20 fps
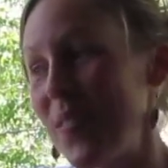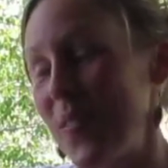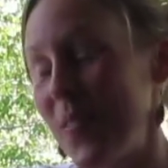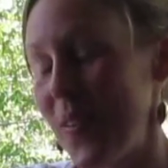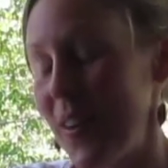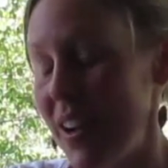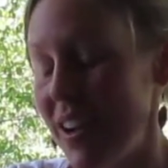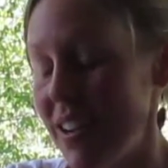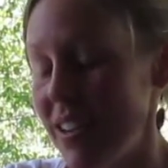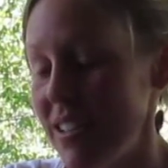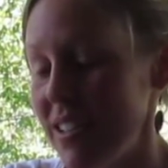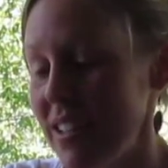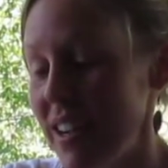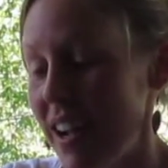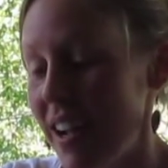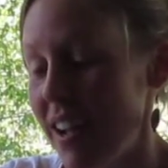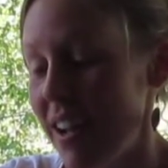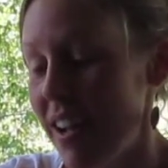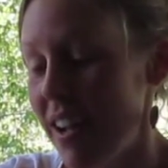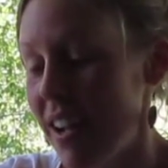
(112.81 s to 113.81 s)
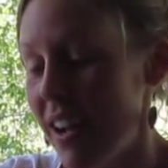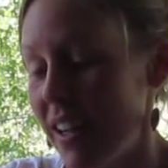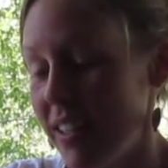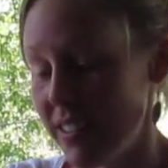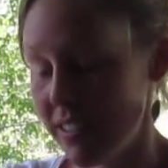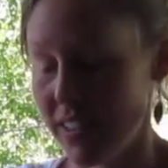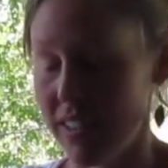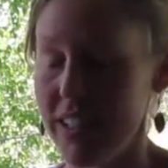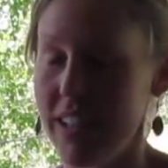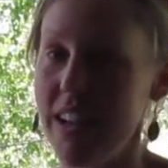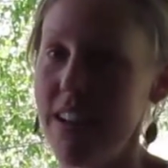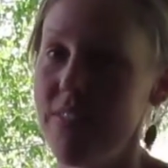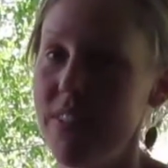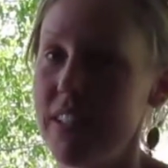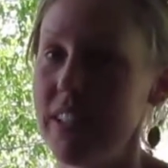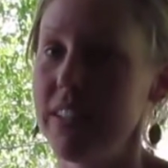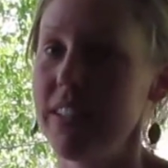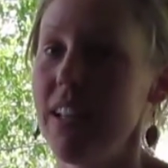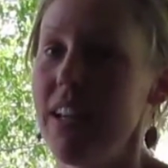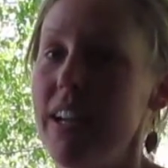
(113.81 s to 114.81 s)
Well, I study
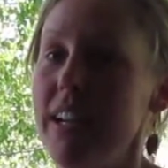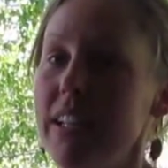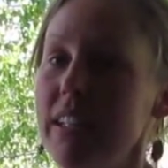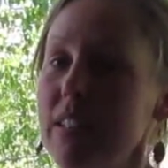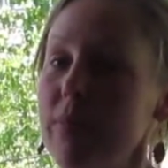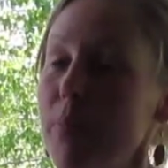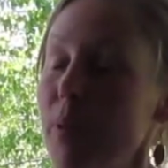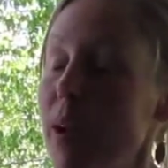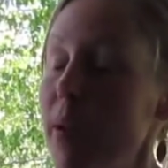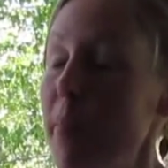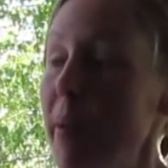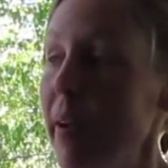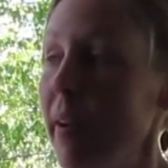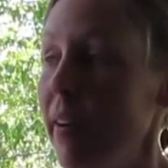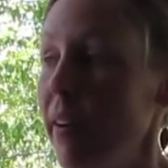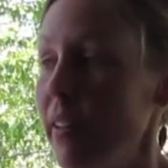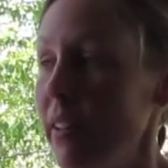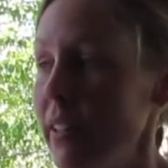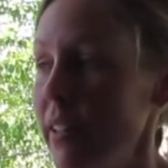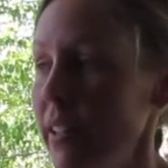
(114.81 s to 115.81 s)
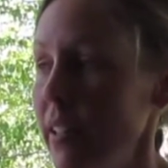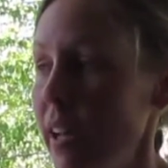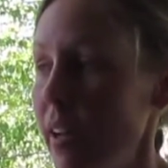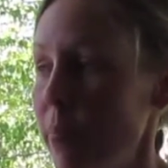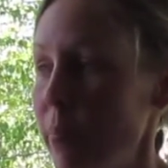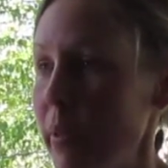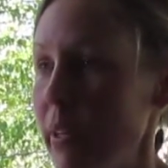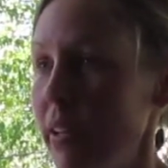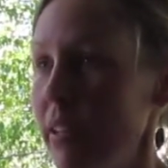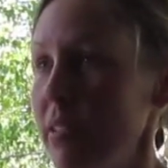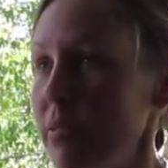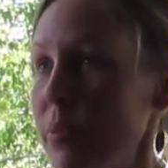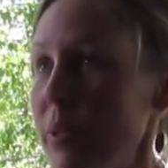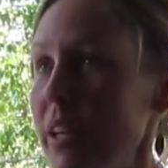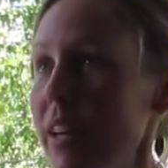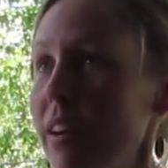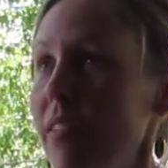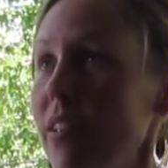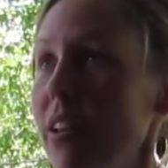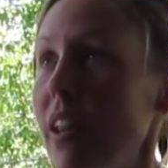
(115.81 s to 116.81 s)
African lions primarily because we
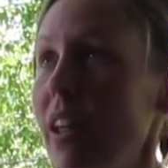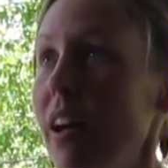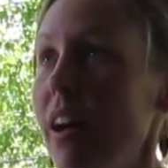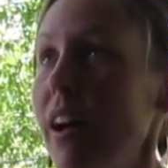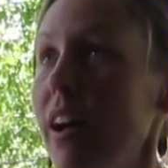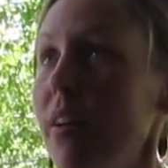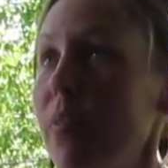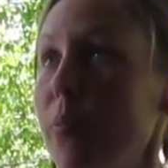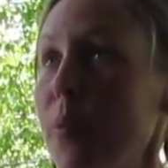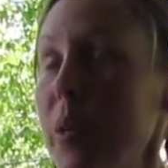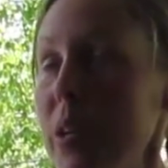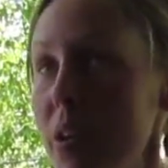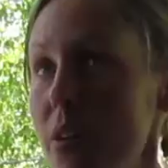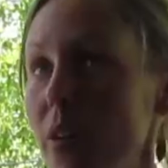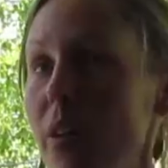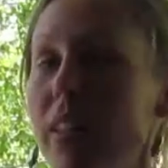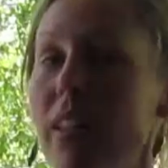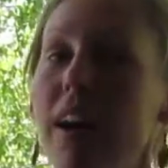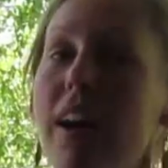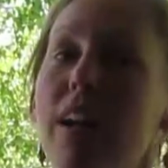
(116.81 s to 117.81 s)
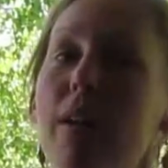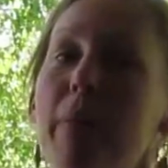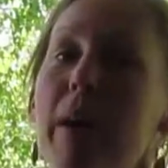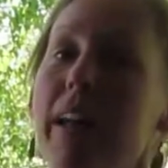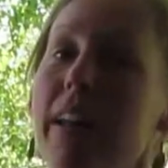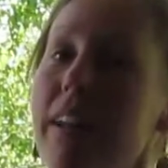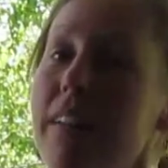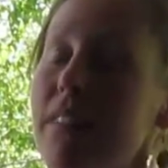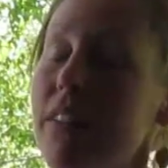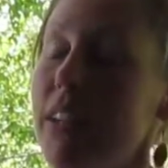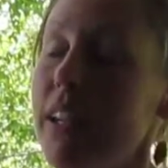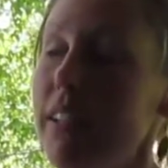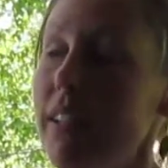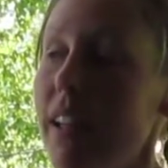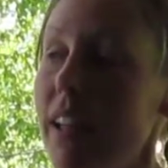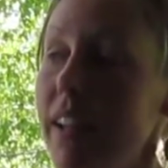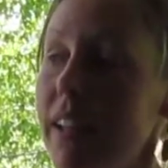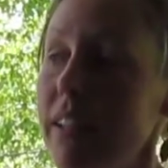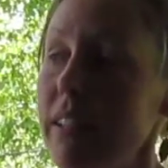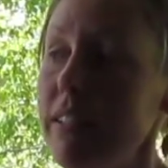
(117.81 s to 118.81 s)
know a lot about African
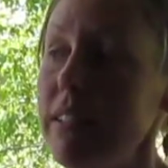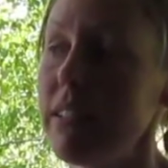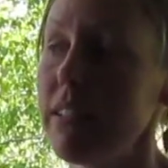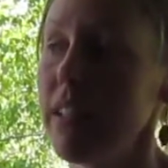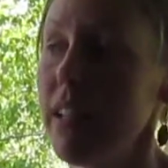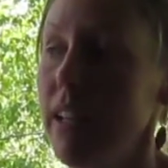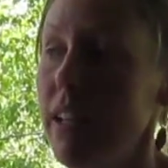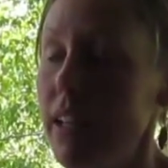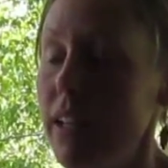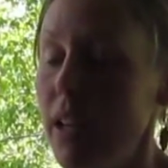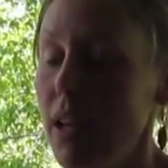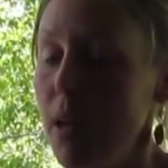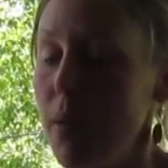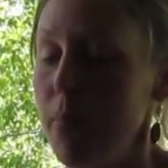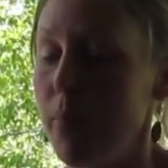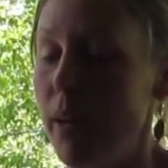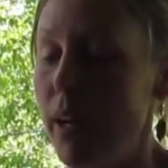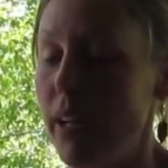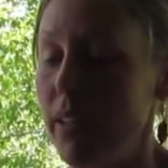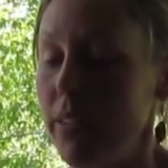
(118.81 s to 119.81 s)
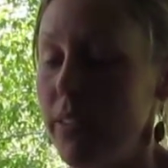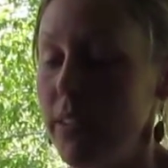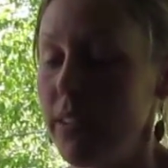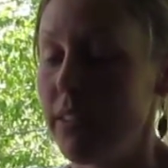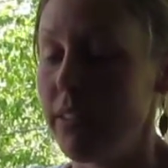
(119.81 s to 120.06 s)
lions, but the